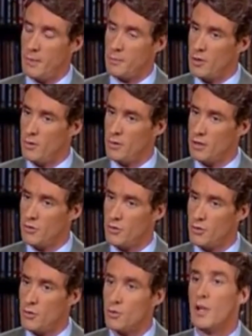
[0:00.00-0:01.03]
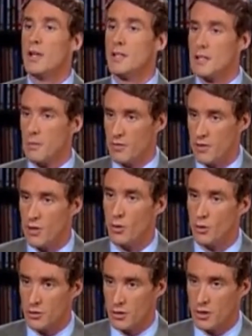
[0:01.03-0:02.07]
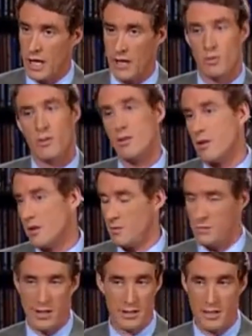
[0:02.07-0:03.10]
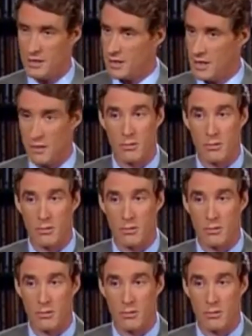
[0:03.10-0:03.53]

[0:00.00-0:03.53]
a report to the chairman of the China Investment Corporation,